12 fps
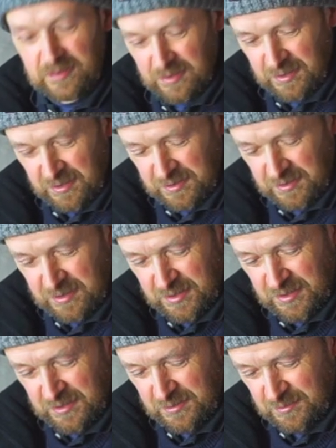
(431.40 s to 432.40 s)
and
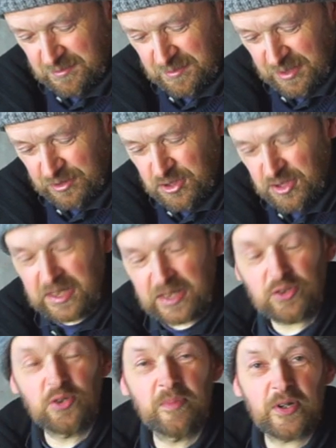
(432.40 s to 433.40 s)
uh, it doesn't take
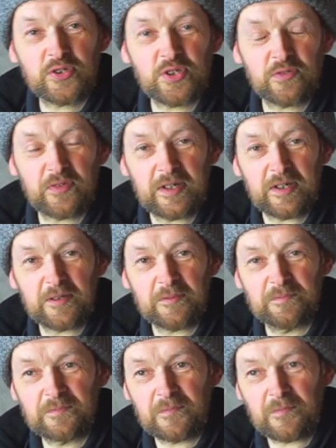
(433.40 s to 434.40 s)
too much of a
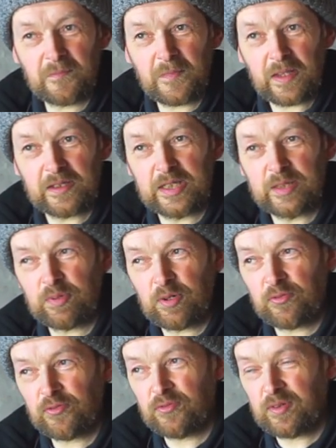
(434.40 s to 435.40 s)
leap
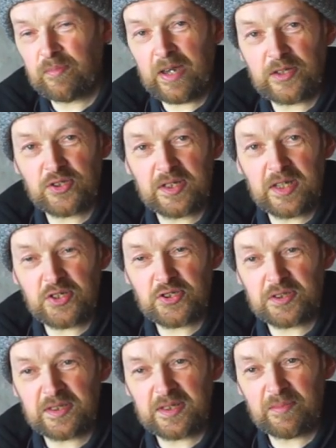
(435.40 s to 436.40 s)
of
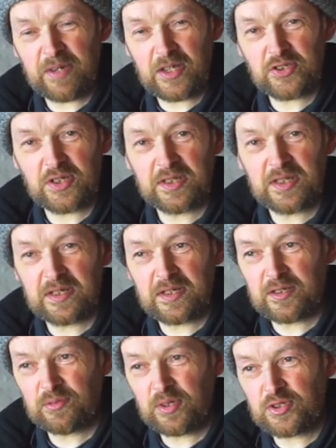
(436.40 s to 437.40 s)
imagination to imagine an era
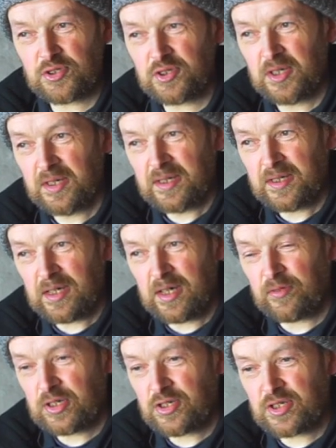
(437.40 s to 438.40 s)
in which
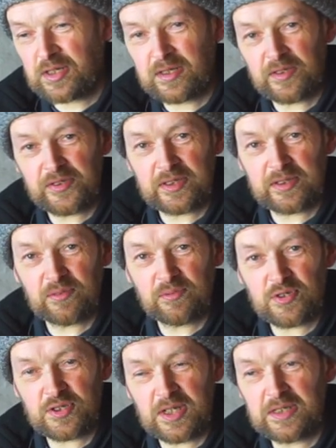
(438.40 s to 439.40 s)
every single thing that
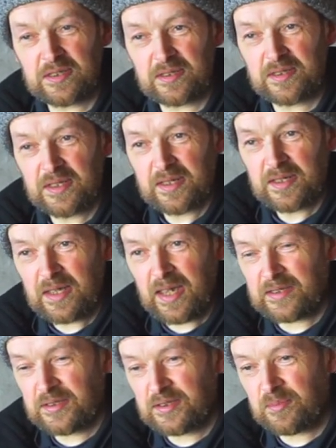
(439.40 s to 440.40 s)
was eaten
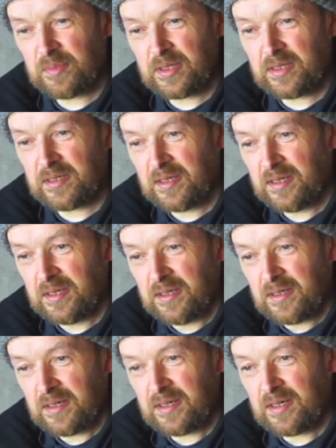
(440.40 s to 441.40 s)
had to be
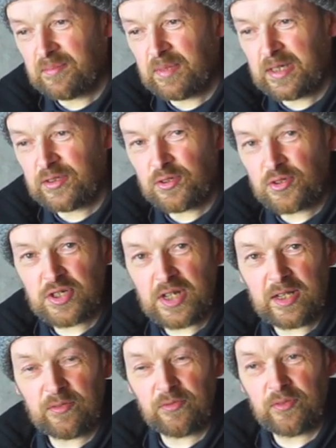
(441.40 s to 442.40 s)
uh, made
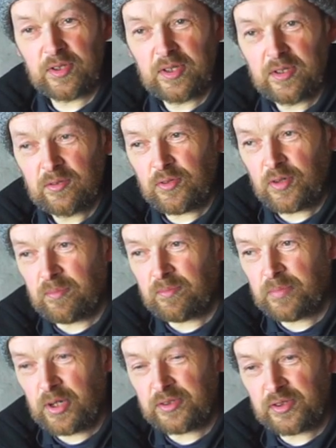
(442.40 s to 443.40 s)
yourself from
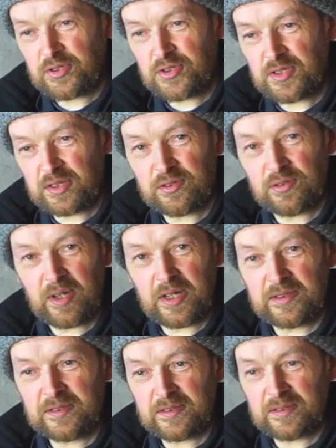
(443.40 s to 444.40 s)
products that you had
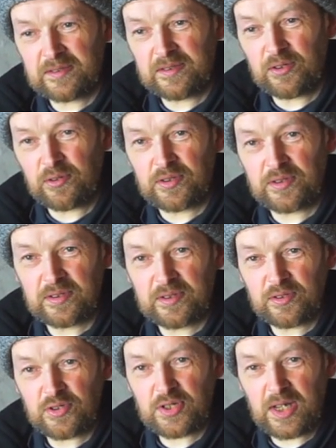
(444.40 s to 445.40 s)
grown
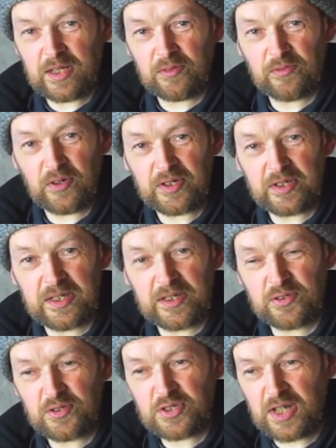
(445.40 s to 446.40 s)
yourself or reared
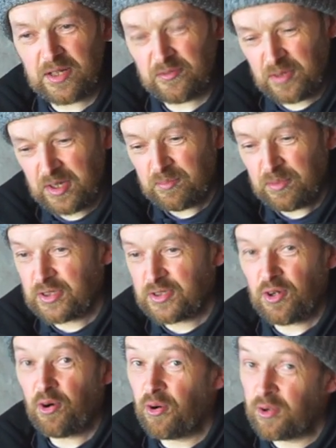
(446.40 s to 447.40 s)
yourself, but there's
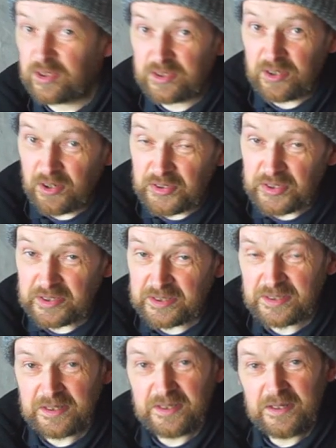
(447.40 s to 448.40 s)
a whole other
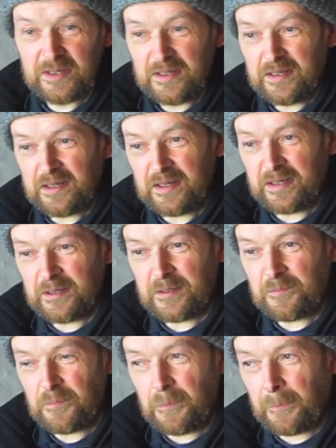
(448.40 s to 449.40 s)
um,